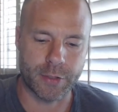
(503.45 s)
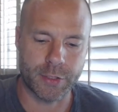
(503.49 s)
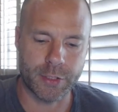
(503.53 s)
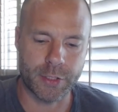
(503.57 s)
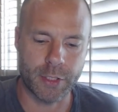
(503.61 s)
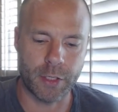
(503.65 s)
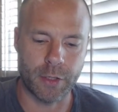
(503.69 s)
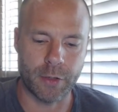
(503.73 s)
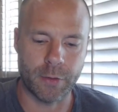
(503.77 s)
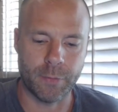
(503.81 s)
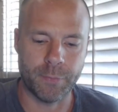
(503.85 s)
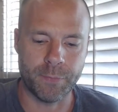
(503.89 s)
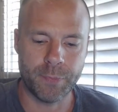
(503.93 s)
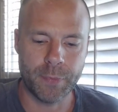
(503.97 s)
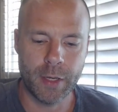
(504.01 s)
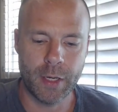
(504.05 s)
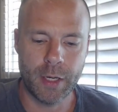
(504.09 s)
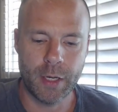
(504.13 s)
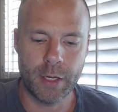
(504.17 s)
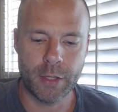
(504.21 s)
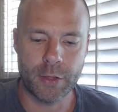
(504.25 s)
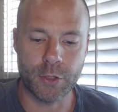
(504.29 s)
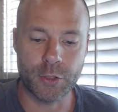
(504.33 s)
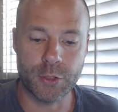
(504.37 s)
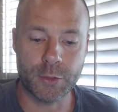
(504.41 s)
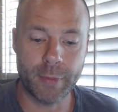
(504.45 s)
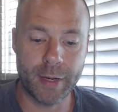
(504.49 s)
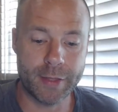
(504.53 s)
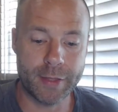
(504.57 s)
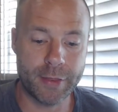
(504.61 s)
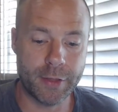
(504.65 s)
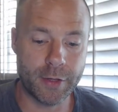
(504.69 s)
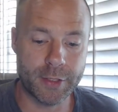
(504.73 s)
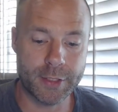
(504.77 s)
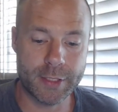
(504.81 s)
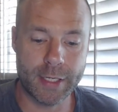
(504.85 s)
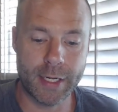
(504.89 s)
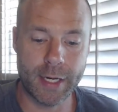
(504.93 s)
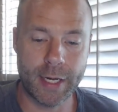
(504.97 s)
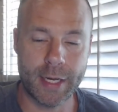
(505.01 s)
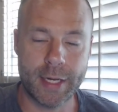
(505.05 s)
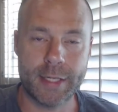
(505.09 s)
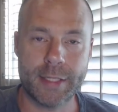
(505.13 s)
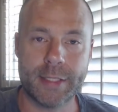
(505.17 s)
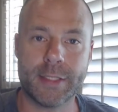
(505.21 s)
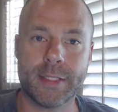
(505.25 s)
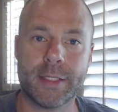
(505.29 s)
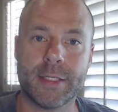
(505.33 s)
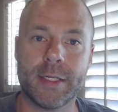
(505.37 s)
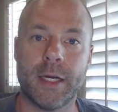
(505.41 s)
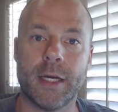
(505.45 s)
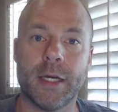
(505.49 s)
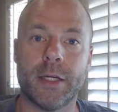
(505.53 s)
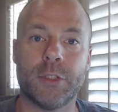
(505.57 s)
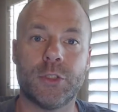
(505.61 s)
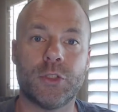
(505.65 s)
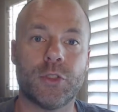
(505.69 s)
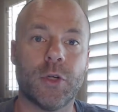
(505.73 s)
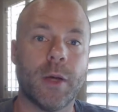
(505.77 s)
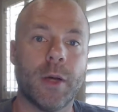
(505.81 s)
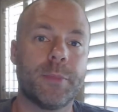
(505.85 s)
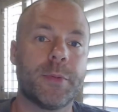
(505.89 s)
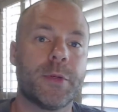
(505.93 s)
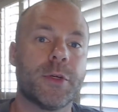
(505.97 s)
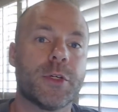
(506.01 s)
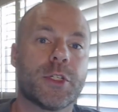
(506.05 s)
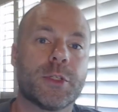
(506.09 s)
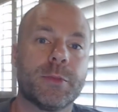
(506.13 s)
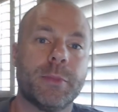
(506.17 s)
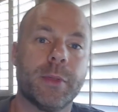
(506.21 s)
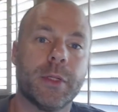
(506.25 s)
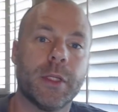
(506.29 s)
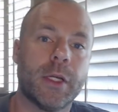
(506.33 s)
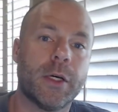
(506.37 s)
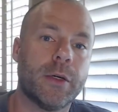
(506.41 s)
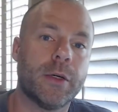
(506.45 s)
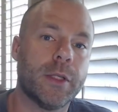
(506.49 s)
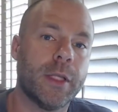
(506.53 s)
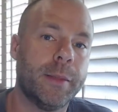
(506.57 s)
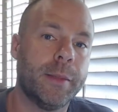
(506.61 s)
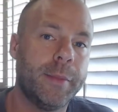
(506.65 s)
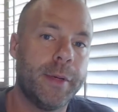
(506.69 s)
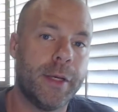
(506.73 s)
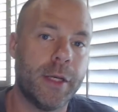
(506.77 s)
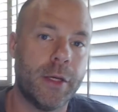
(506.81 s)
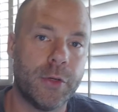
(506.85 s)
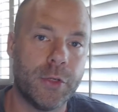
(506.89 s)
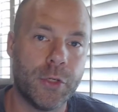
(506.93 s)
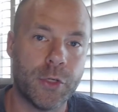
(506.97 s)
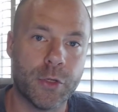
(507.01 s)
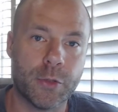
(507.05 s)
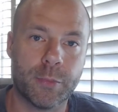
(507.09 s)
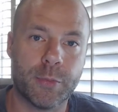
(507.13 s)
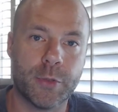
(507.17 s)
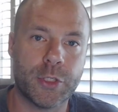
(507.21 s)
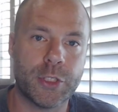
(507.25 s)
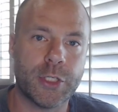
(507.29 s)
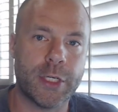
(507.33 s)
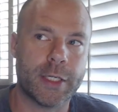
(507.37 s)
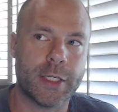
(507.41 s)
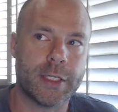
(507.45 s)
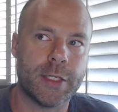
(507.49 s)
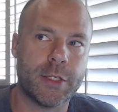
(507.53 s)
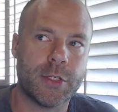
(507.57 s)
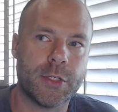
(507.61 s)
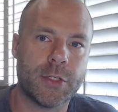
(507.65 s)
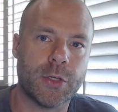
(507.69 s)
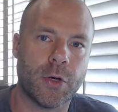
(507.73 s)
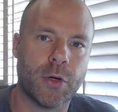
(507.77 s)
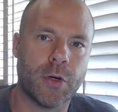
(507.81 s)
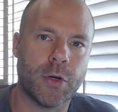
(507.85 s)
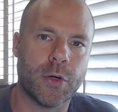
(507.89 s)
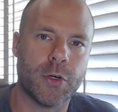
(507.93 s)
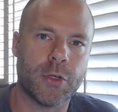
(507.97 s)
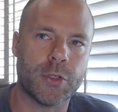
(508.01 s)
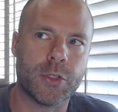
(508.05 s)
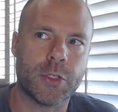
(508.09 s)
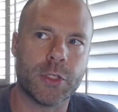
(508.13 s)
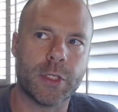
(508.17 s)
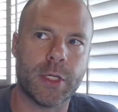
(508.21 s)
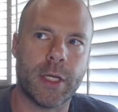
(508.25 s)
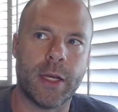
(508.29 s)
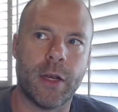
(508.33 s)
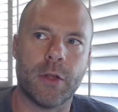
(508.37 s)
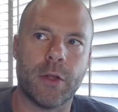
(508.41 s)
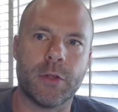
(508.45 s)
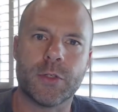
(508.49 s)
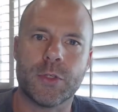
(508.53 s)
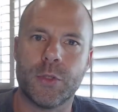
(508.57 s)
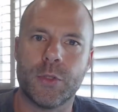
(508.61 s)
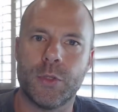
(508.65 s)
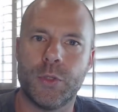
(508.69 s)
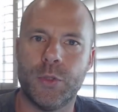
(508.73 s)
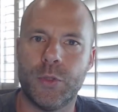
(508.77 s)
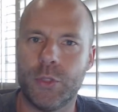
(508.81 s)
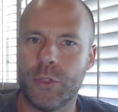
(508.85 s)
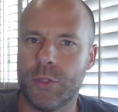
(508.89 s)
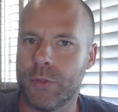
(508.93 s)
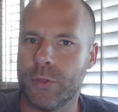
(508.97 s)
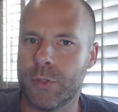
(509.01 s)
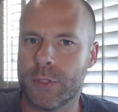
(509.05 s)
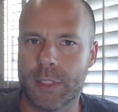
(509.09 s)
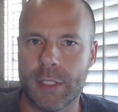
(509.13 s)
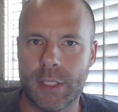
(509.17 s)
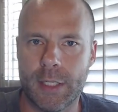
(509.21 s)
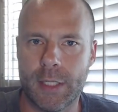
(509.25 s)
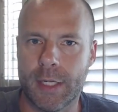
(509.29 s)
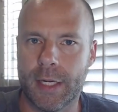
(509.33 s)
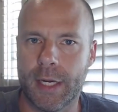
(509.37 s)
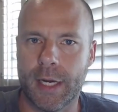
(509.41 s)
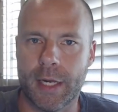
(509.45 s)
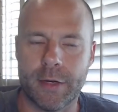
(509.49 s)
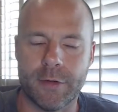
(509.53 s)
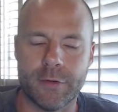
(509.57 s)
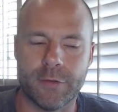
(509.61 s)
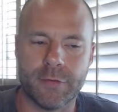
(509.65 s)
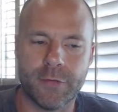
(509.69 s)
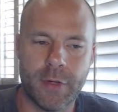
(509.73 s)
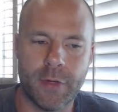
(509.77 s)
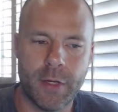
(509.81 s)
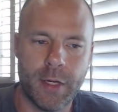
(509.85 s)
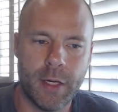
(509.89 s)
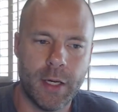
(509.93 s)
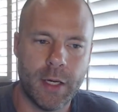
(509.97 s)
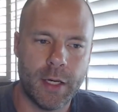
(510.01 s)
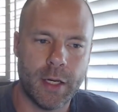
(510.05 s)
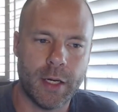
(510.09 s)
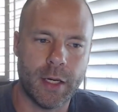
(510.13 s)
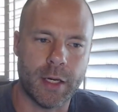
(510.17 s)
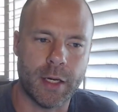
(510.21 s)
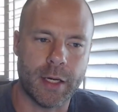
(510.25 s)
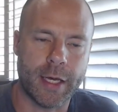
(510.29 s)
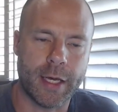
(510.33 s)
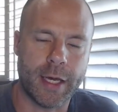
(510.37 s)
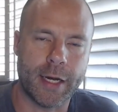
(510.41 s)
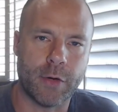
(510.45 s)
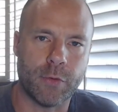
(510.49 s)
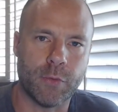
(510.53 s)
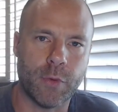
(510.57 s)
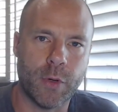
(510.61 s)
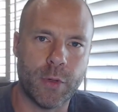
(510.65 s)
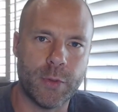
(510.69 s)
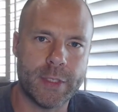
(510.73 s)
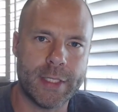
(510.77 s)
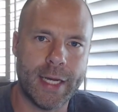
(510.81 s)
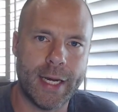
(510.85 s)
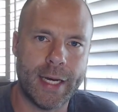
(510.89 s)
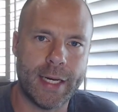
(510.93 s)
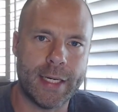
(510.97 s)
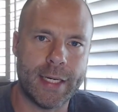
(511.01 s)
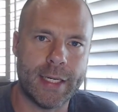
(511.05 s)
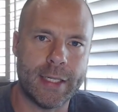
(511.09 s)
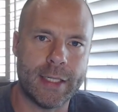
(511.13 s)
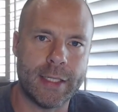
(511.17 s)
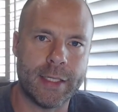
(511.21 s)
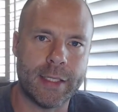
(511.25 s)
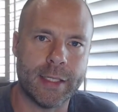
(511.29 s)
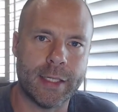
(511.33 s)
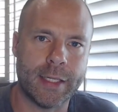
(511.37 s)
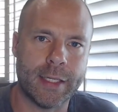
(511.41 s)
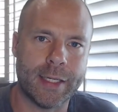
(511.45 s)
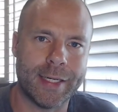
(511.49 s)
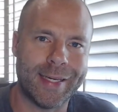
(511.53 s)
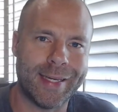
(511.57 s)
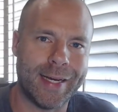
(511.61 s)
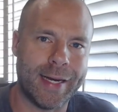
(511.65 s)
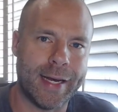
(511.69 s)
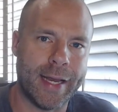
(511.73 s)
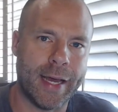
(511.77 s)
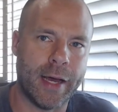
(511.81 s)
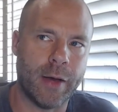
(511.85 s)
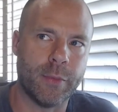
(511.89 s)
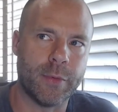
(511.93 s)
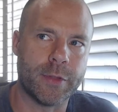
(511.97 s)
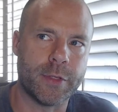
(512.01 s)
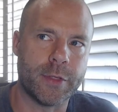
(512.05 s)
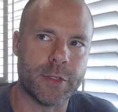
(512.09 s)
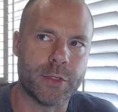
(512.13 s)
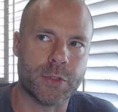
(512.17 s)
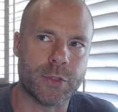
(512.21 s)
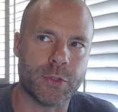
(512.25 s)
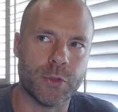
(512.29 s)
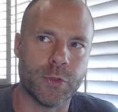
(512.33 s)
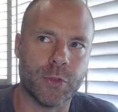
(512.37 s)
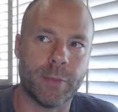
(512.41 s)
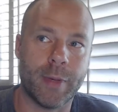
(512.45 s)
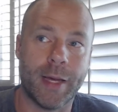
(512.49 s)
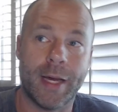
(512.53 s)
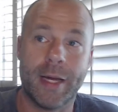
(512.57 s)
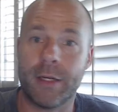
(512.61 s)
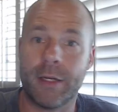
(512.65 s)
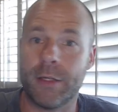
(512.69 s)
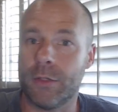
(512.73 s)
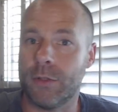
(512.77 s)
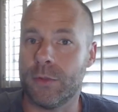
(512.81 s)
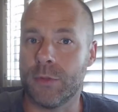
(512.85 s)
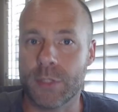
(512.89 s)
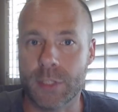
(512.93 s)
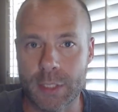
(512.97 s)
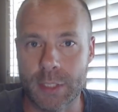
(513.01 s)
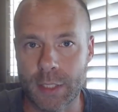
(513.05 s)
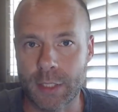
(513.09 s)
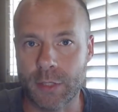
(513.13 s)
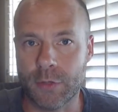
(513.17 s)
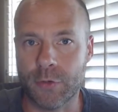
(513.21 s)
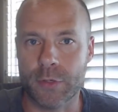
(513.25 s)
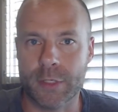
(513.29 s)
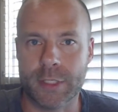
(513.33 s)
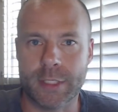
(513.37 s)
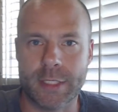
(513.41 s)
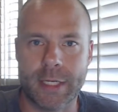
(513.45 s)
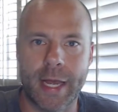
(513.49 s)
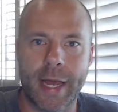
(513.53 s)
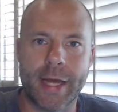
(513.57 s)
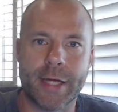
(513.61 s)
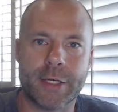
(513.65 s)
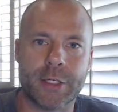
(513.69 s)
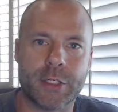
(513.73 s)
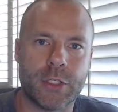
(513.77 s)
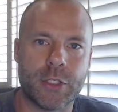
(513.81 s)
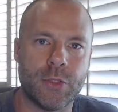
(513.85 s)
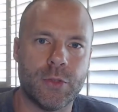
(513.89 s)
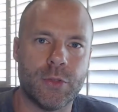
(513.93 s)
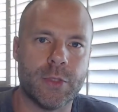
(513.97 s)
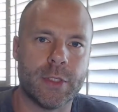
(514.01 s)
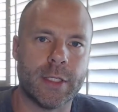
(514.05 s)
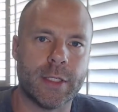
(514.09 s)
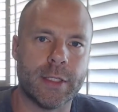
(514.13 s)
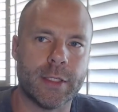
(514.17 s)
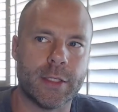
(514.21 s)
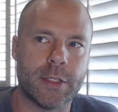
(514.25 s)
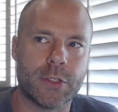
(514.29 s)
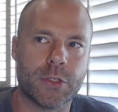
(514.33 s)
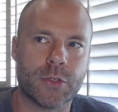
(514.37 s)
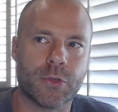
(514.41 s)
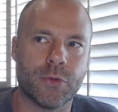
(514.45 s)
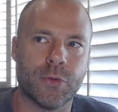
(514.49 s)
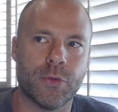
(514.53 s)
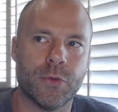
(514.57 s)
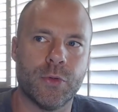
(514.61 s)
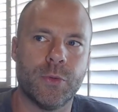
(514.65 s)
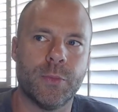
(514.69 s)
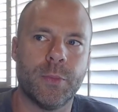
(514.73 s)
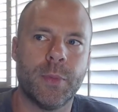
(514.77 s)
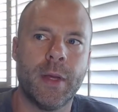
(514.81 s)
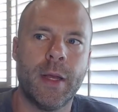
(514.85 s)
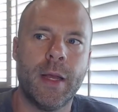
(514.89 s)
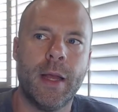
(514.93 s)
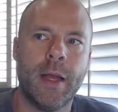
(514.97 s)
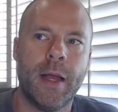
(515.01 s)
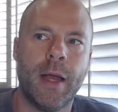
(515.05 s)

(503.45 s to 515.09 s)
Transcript: So those are my thoughts, guys. Uh, drop yours below. Let me know your projected starters and also who do you see kind of uh, kind of rotating uh, in and out with this group. How do you see Chris Ash using this group?